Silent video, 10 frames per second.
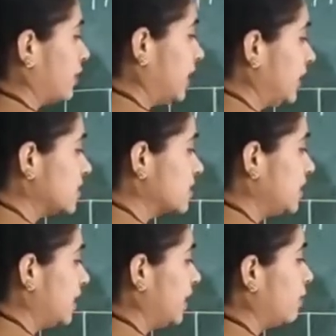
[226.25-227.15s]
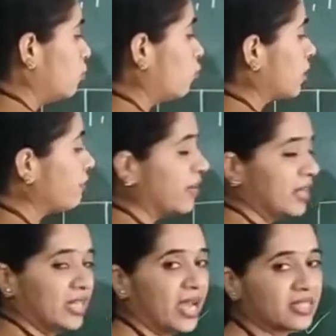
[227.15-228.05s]
is needing more
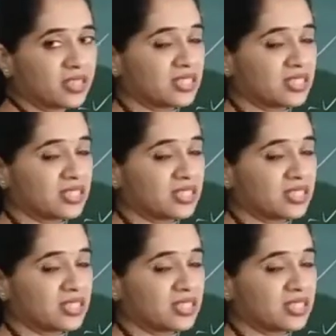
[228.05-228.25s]
fertilizer,